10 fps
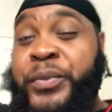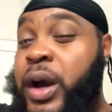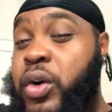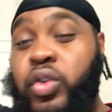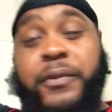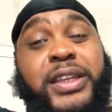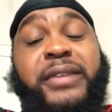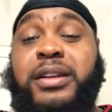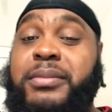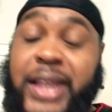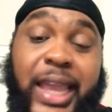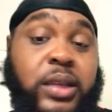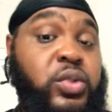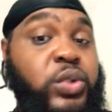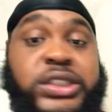I don't know if he giving them names or
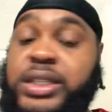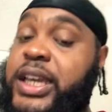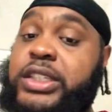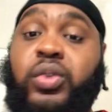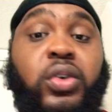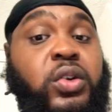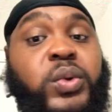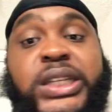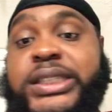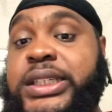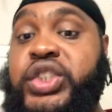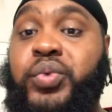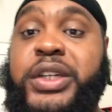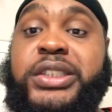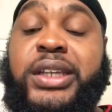what's the case going on with this
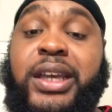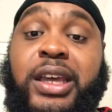situation.